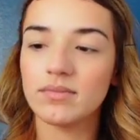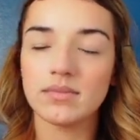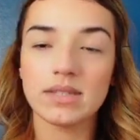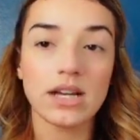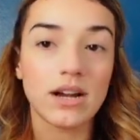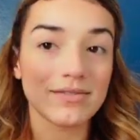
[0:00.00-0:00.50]

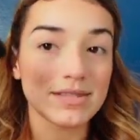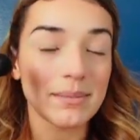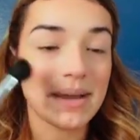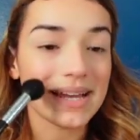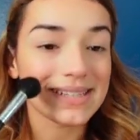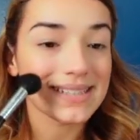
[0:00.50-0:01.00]
take off some
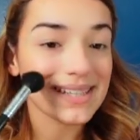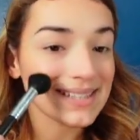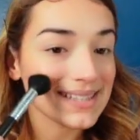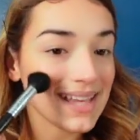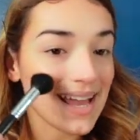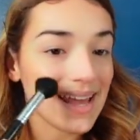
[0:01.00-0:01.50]

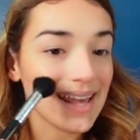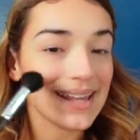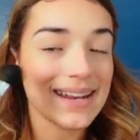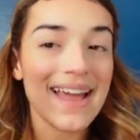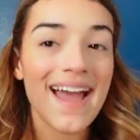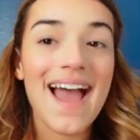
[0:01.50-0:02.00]
excess.
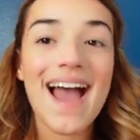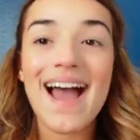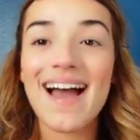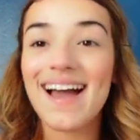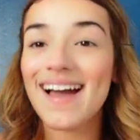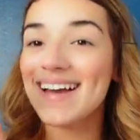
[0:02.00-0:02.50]
And
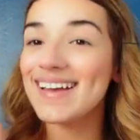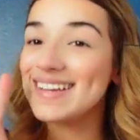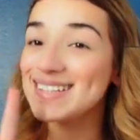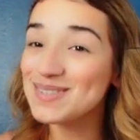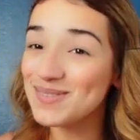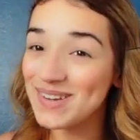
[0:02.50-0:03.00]

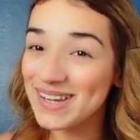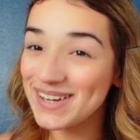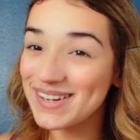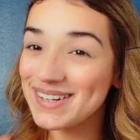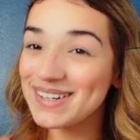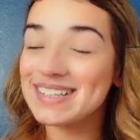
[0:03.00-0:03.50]
it's
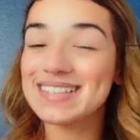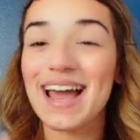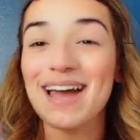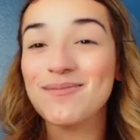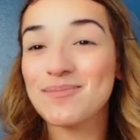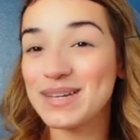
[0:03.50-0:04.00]
weird because I
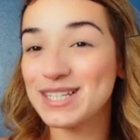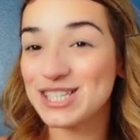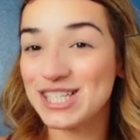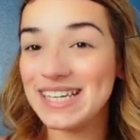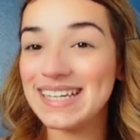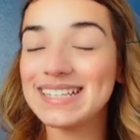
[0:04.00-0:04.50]
have big
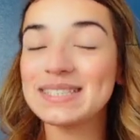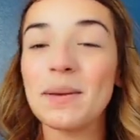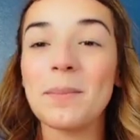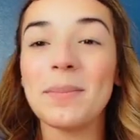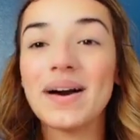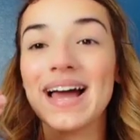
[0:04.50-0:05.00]
cheeks,
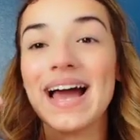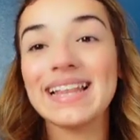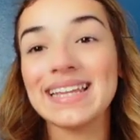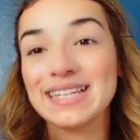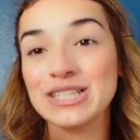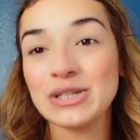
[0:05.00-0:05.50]
but I
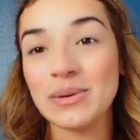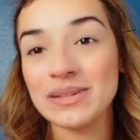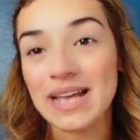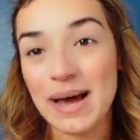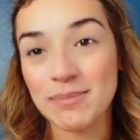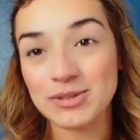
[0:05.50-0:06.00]
like to go in
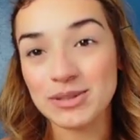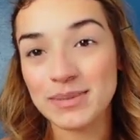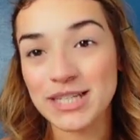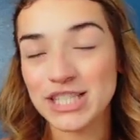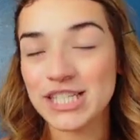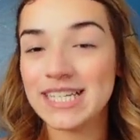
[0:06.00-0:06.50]
the apples of
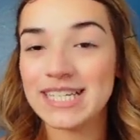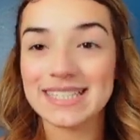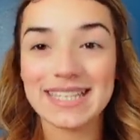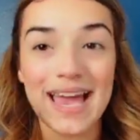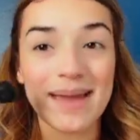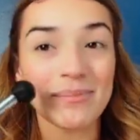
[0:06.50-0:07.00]
my
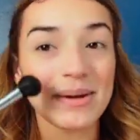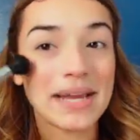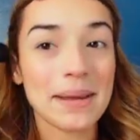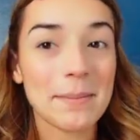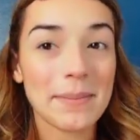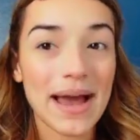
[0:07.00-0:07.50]
cheeks and bring
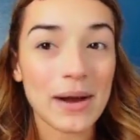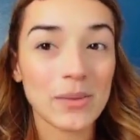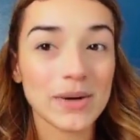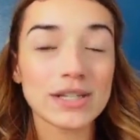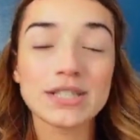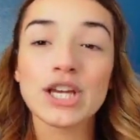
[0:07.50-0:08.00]
it
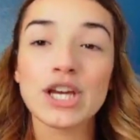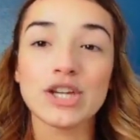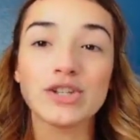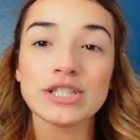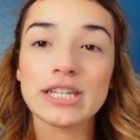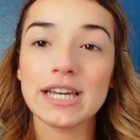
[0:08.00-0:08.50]
backwards.
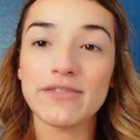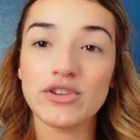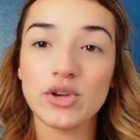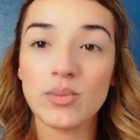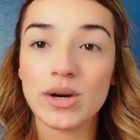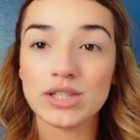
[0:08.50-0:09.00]
Usually if
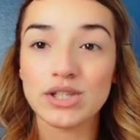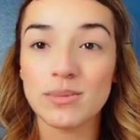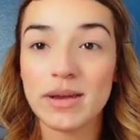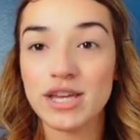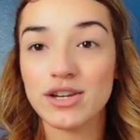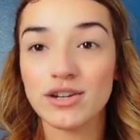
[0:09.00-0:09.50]
you want to
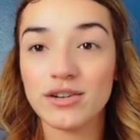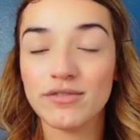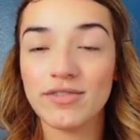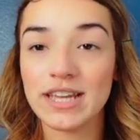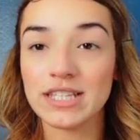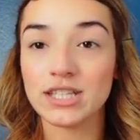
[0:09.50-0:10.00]
make your
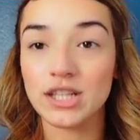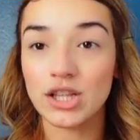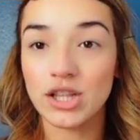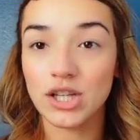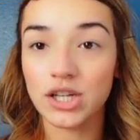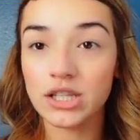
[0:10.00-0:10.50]
face
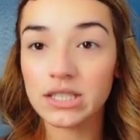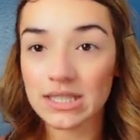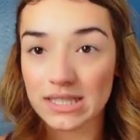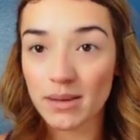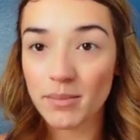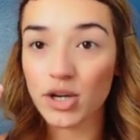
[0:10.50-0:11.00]
look
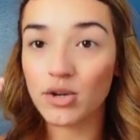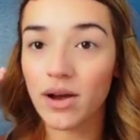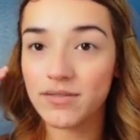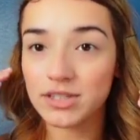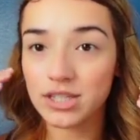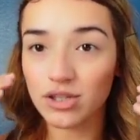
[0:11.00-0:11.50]
slimmer, you
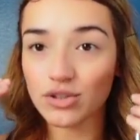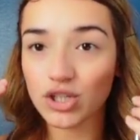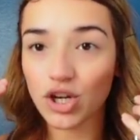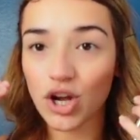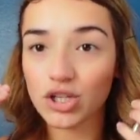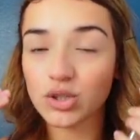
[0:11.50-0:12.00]
obviously use your
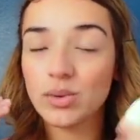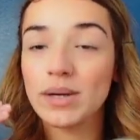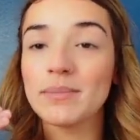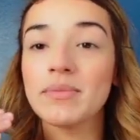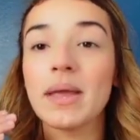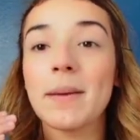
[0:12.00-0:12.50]

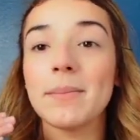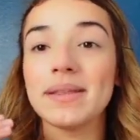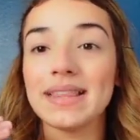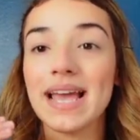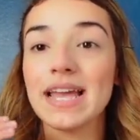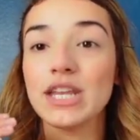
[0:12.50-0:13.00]
contour,
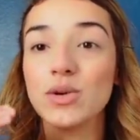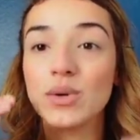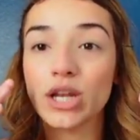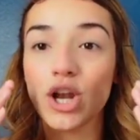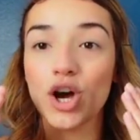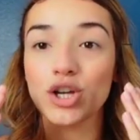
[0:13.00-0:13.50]
but then you
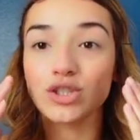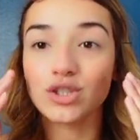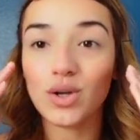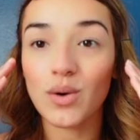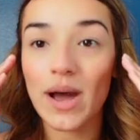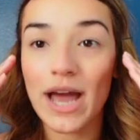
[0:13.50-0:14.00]
can
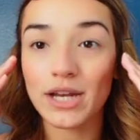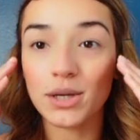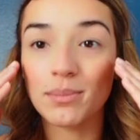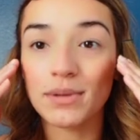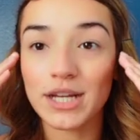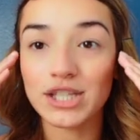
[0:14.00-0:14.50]
also add your
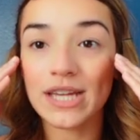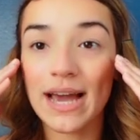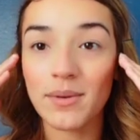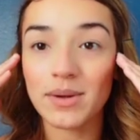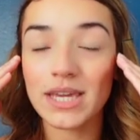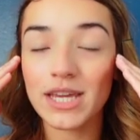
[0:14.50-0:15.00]
blush
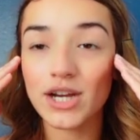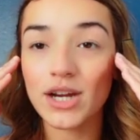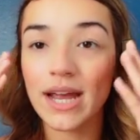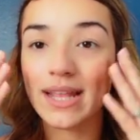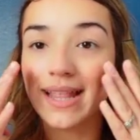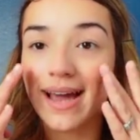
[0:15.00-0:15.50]
out here,
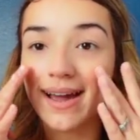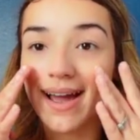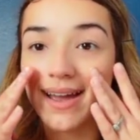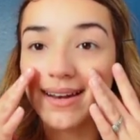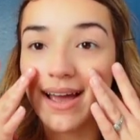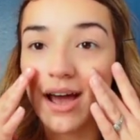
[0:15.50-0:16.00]
and that
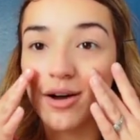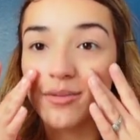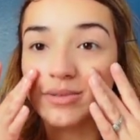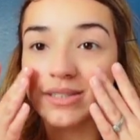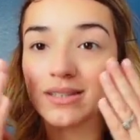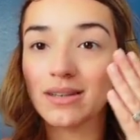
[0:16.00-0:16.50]
kind of
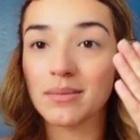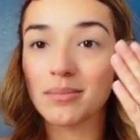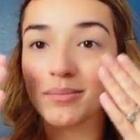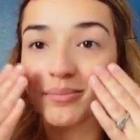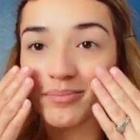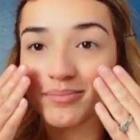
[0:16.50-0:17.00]
helps
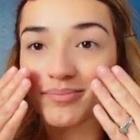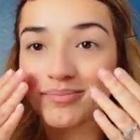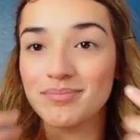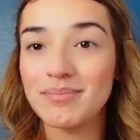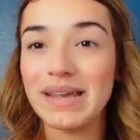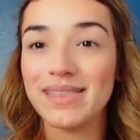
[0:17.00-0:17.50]

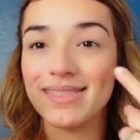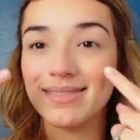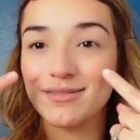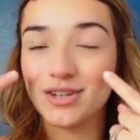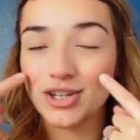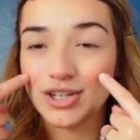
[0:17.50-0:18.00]
make
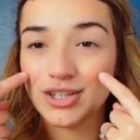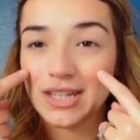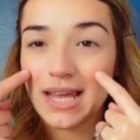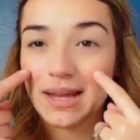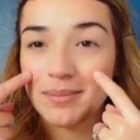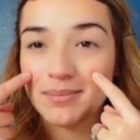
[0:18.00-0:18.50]
your
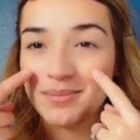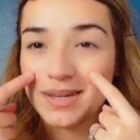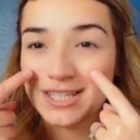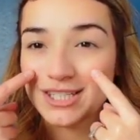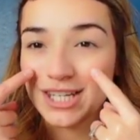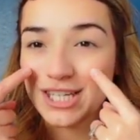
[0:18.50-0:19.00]
like
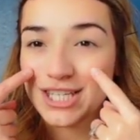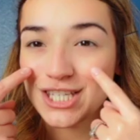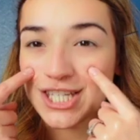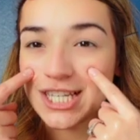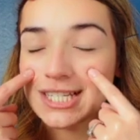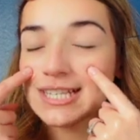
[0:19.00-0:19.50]
big chunky
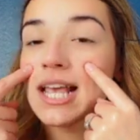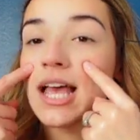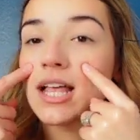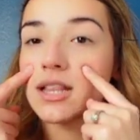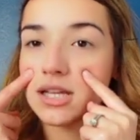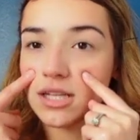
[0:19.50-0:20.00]
cheeks
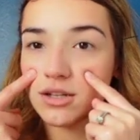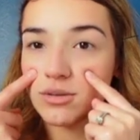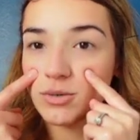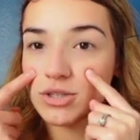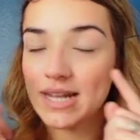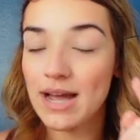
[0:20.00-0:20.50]
look a little
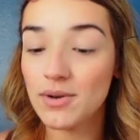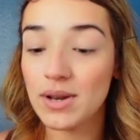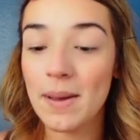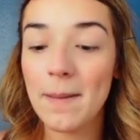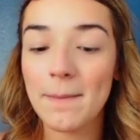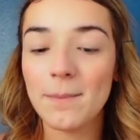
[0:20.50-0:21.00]
more down.
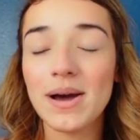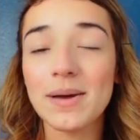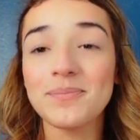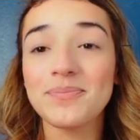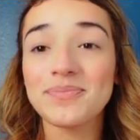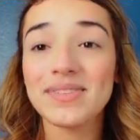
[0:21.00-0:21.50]

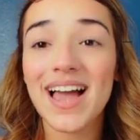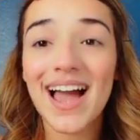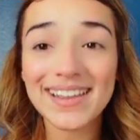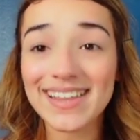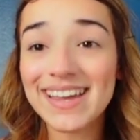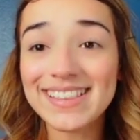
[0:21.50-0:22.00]
But
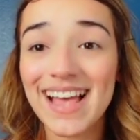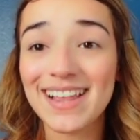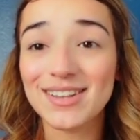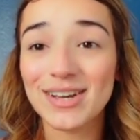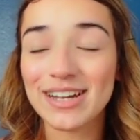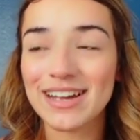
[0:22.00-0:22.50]
I like
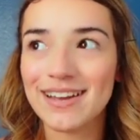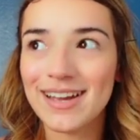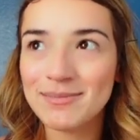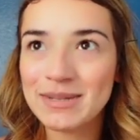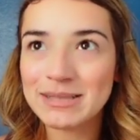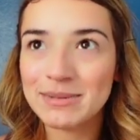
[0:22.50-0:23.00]
that look.
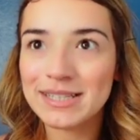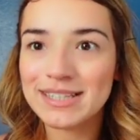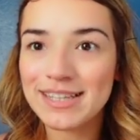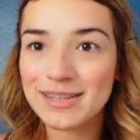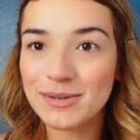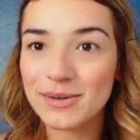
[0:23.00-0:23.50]
It makes me look
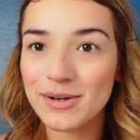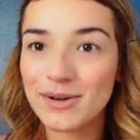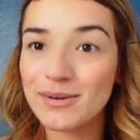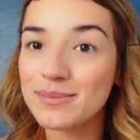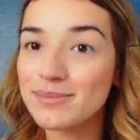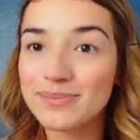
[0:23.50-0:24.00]
like a little
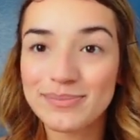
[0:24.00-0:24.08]
girl